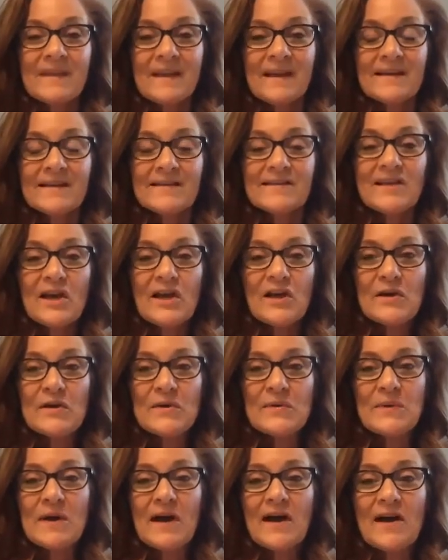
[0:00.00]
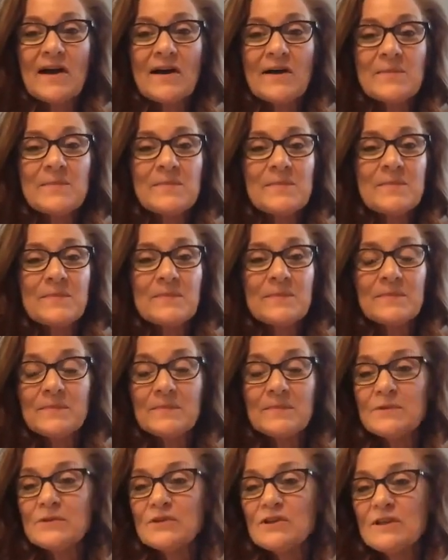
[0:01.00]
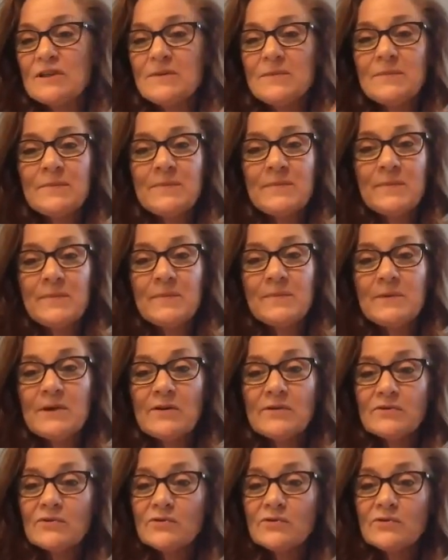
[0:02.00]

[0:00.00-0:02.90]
So she knows her